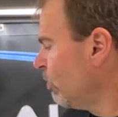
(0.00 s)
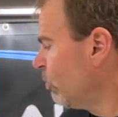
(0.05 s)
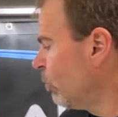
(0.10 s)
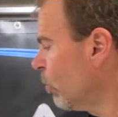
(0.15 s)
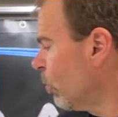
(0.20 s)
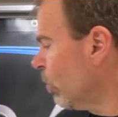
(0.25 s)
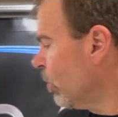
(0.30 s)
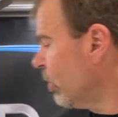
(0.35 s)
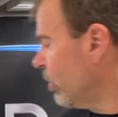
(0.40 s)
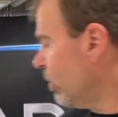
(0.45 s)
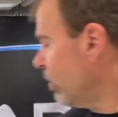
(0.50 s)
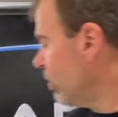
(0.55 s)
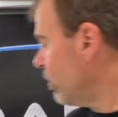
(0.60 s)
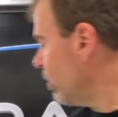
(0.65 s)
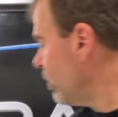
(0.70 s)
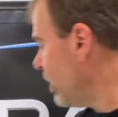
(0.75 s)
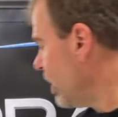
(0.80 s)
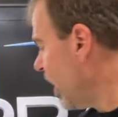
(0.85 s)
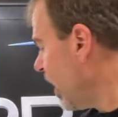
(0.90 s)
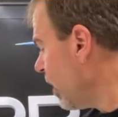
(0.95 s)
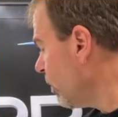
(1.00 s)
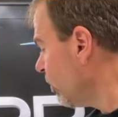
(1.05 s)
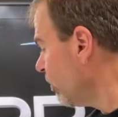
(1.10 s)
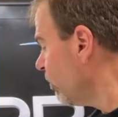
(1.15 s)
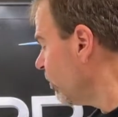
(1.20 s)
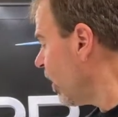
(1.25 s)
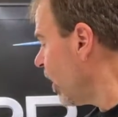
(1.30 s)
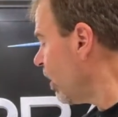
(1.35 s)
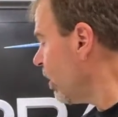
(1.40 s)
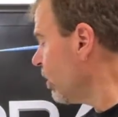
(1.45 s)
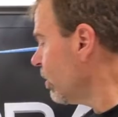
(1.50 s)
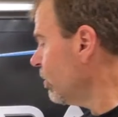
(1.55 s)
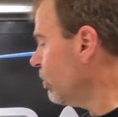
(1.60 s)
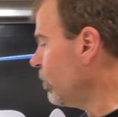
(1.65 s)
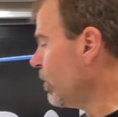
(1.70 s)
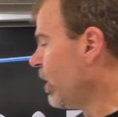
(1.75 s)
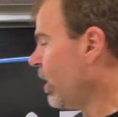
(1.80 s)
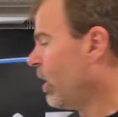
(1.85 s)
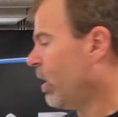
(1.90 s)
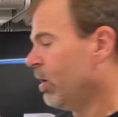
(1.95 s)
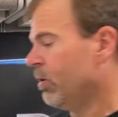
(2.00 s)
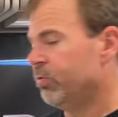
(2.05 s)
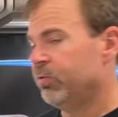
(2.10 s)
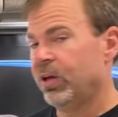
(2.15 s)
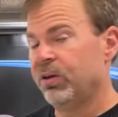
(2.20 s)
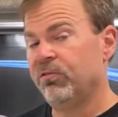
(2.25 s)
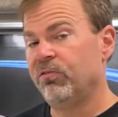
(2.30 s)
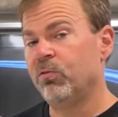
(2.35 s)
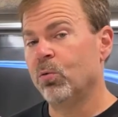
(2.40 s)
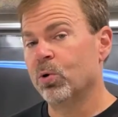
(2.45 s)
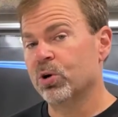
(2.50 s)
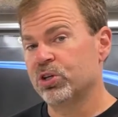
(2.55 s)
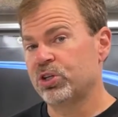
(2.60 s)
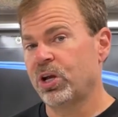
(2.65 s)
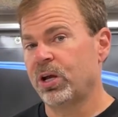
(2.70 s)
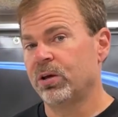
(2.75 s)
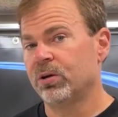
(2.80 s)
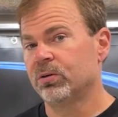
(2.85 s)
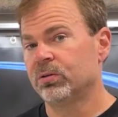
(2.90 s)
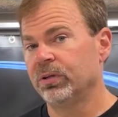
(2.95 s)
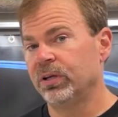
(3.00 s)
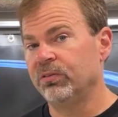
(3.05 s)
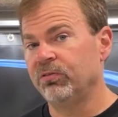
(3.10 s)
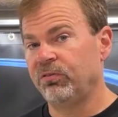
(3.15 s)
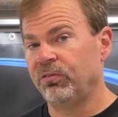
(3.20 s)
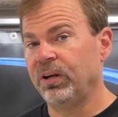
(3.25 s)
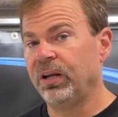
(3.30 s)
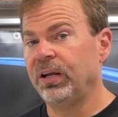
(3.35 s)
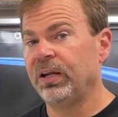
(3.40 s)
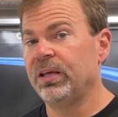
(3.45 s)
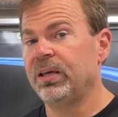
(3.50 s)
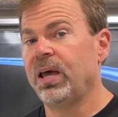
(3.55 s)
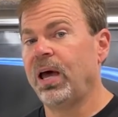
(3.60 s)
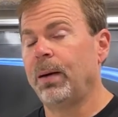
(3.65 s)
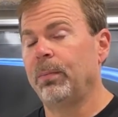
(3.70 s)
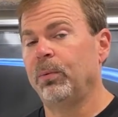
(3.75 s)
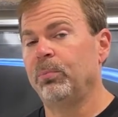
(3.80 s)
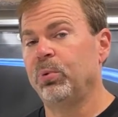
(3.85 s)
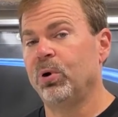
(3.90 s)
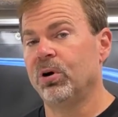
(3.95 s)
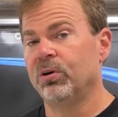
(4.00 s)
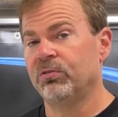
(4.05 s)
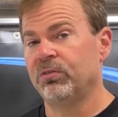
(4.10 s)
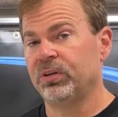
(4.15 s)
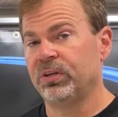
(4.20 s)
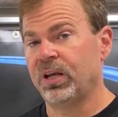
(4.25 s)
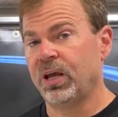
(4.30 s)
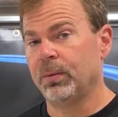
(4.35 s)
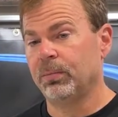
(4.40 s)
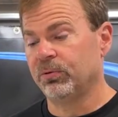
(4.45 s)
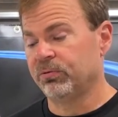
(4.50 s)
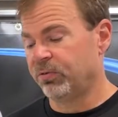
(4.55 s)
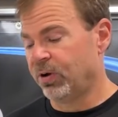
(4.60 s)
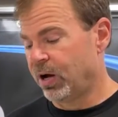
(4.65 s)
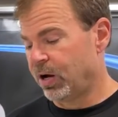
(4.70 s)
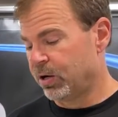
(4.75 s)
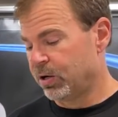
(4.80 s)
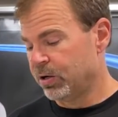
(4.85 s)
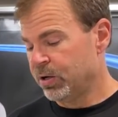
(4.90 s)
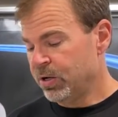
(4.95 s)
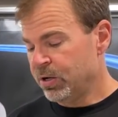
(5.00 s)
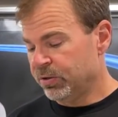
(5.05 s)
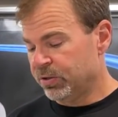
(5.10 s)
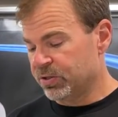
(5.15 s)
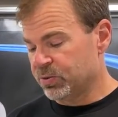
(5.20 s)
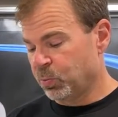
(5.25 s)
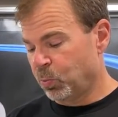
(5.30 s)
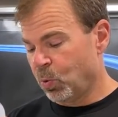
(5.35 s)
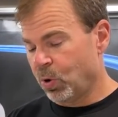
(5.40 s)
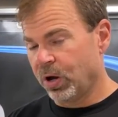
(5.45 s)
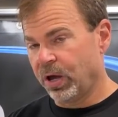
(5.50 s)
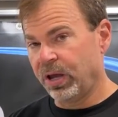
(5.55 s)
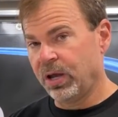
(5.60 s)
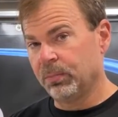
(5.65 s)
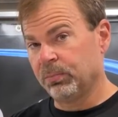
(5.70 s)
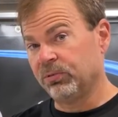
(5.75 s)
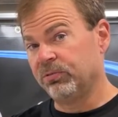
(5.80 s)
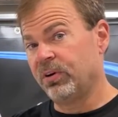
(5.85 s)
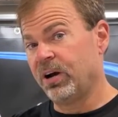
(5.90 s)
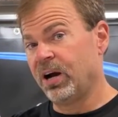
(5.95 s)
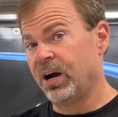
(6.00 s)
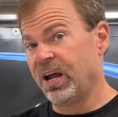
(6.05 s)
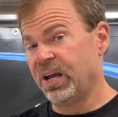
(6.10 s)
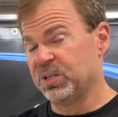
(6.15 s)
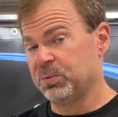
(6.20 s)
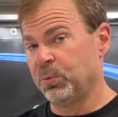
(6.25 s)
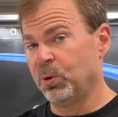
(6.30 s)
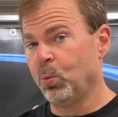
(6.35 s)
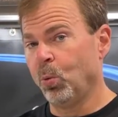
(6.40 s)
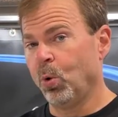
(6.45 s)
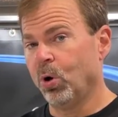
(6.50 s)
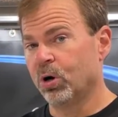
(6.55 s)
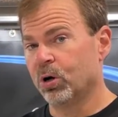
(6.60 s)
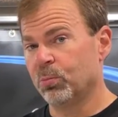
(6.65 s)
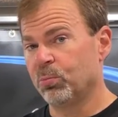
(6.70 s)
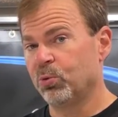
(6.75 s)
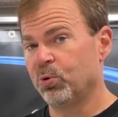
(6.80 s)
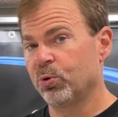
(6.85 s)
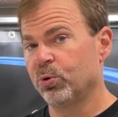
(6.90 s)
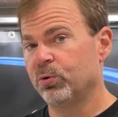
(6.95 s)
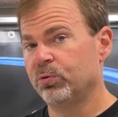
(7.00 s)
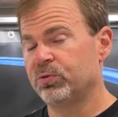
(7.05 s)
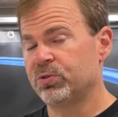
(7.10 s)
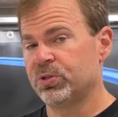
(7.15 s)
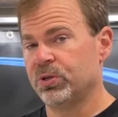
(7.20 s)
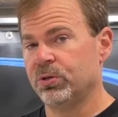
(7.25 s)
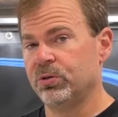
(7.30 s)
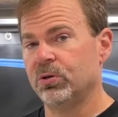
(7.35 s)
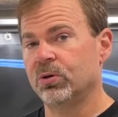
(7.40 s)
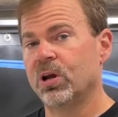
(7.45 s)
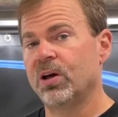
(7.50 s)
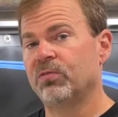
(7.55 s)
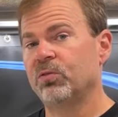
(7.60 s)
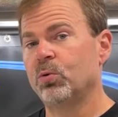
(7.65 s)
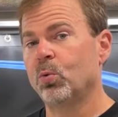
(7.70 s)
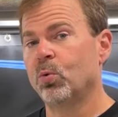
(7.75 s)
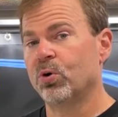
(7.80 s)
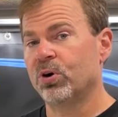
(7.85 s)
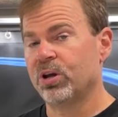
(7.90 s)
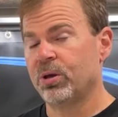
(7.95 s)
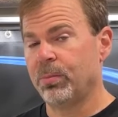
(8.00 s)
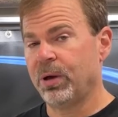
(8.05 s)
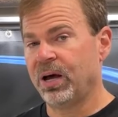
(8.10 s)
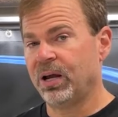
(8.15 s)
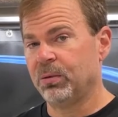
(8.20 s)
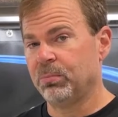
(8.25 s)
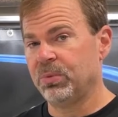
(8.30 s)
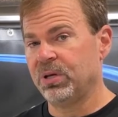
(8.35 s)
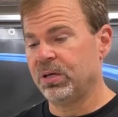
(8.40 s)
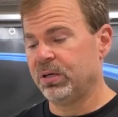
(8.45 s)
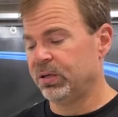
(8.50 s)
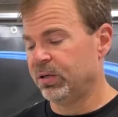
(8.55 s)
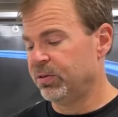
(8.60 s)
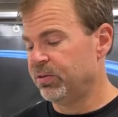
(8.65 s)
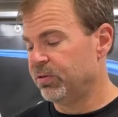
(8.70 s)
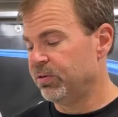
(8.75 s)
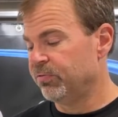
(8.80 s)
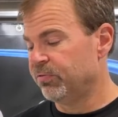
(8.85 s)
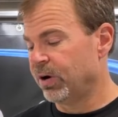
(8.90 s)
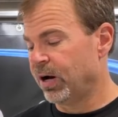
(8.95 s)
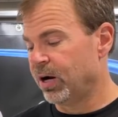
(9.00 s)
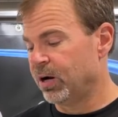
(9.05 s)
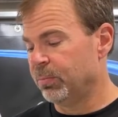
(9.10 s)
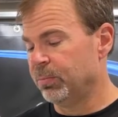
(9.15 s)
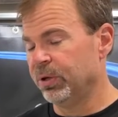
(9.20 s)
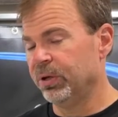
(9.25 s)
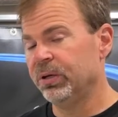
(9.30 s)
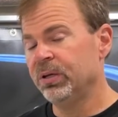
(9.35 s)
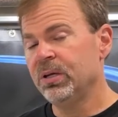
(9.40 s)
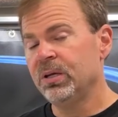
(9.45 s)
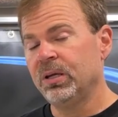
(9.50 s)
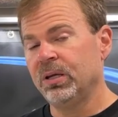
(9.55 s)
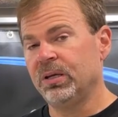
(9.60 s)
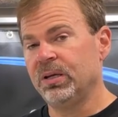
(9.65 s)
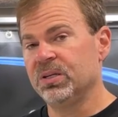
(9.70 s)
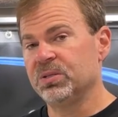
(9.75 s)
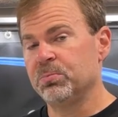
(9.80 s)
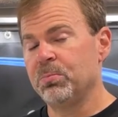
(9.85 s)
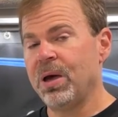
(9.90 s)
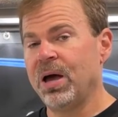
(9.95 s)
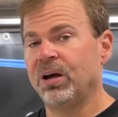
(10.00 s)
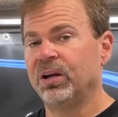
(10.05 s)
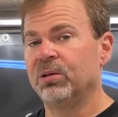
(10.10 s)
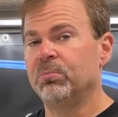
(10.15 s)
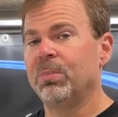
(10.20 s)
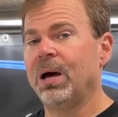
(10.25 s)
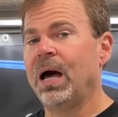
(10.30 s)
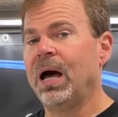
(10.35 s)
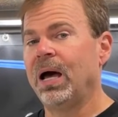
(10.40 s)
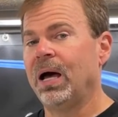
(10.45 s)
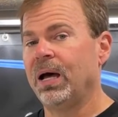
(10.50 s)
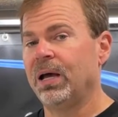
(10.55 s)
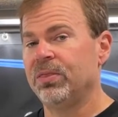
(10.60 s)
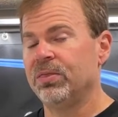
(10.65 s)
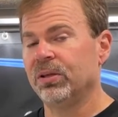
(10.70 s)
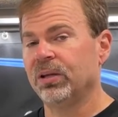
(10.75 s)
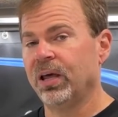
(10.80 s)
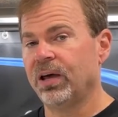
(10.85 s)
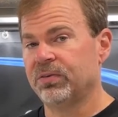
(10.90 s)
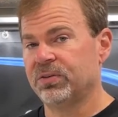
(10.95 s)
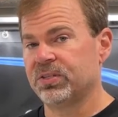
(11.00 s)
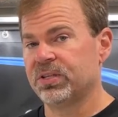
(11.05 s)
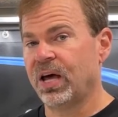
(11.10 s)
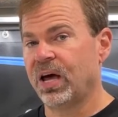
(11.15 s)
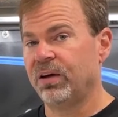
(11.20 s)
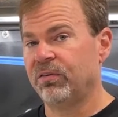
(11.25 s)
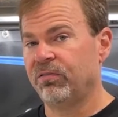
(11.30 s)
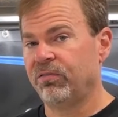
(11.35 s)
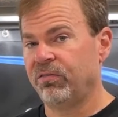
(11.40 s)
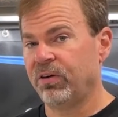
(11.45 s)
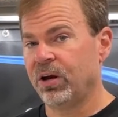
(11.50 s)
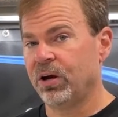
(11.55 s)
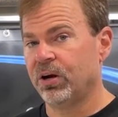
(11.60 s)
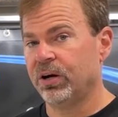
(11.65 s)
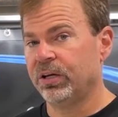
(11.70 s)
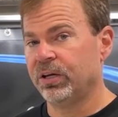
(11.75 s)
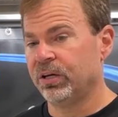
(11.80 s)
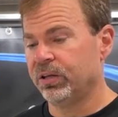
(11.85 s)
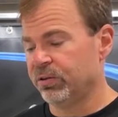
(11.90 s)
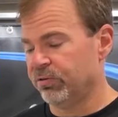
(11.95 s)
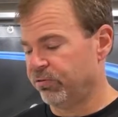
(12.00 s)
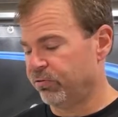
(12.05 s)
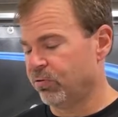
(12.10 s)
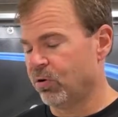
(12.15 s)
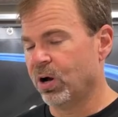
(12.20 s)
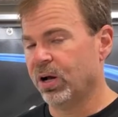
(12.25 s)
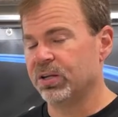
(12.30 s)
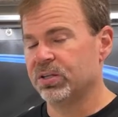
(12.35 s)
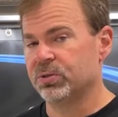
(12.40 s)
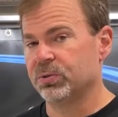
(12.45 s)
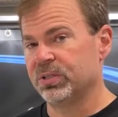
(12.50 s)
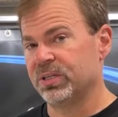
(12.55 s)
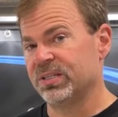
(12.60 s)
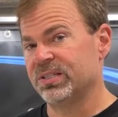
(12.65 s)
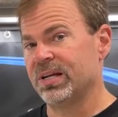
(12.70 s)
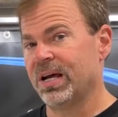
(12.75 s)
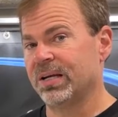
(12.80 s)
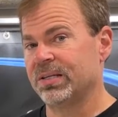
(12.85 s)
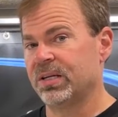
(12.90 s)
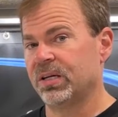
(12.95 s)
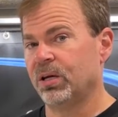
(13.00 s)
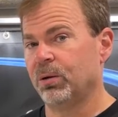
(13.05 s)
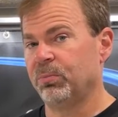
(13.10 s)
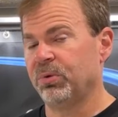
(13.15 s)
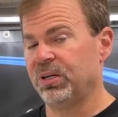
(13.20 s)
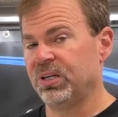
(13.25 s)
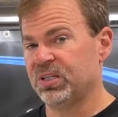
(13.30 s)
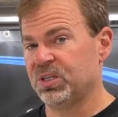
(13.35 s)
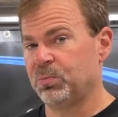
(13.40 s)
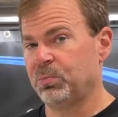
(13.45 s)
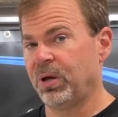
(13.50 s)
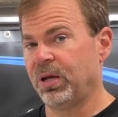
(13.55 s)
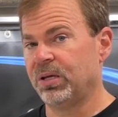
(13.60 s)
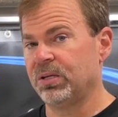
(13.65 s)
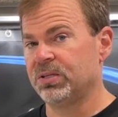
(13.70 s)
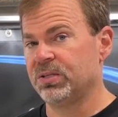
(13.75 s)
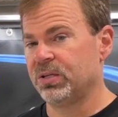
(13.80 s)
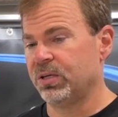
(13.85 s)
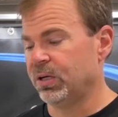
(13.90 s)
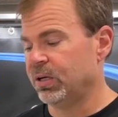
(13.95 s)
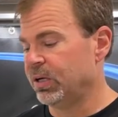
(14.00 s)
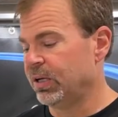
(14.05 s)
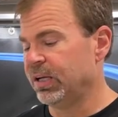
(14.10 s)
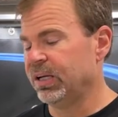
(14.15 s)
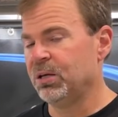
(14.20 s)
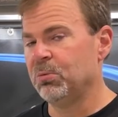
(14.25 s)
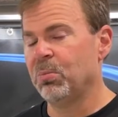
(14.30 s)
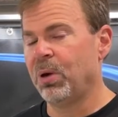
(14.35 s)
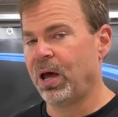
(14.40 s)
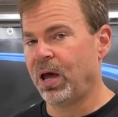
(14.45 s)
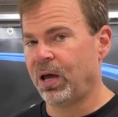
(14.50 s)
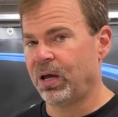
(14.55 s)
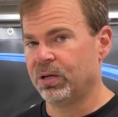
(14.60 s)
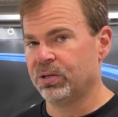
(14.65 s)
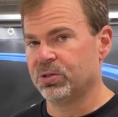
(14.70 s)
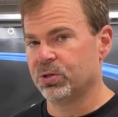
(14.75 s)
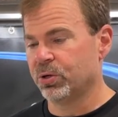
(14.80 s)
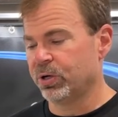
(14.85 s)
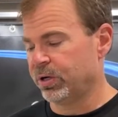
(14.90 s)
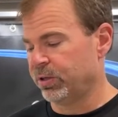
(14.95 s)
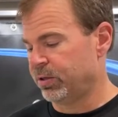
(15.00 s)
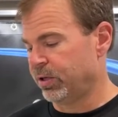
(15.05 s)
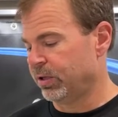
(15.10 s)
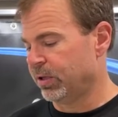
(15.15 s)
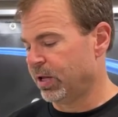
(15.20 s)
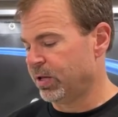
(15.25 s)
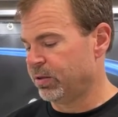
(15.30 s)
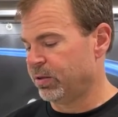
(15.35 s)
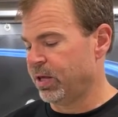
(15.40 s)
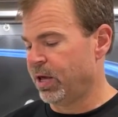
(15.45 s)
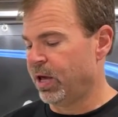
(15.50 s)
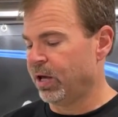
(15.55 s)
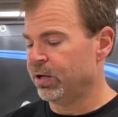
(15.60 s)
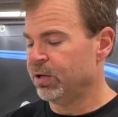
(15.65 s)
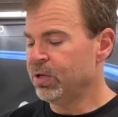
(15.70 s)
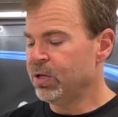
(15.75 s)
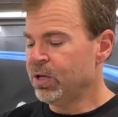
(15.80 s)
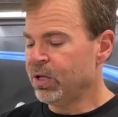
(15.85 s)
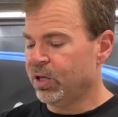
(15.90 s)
For the amplifier, we have a 4-channel Infinity Kappa Perfect amplifier. This amplifier has been waterproofed, so you don't have to worry about it being in the environment. It is mounted behind the left side fairing in the front, so it does not take up any space in any bags or anything like that.